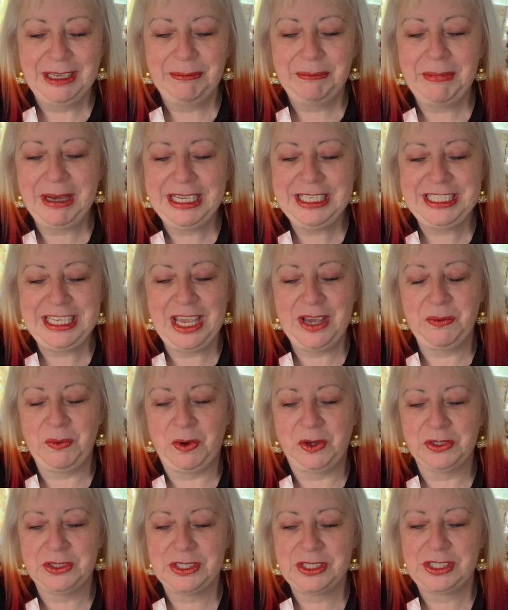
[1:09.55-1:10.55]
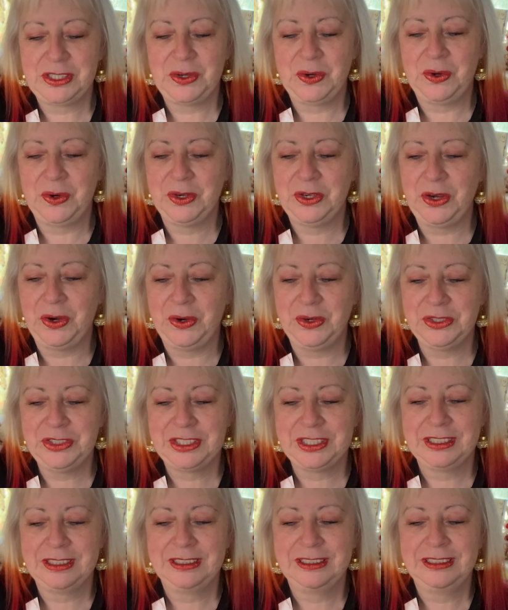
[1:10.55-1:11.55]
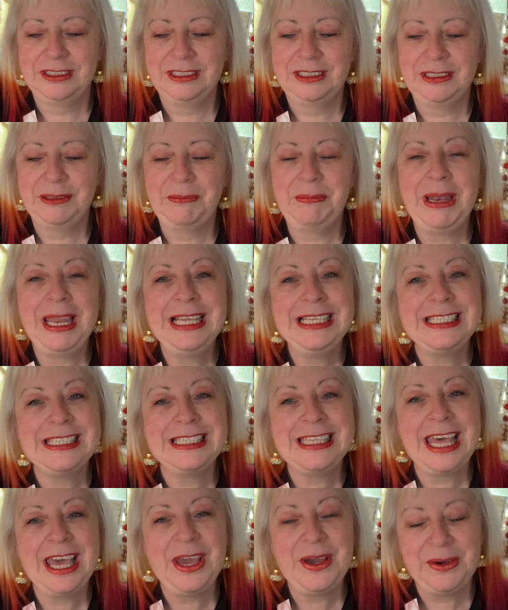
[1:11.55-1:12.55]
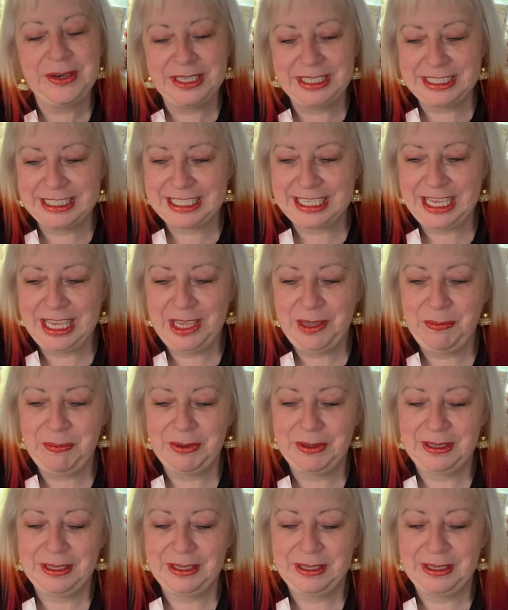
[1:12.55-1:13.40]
My dear ones, O God, bless thou and keep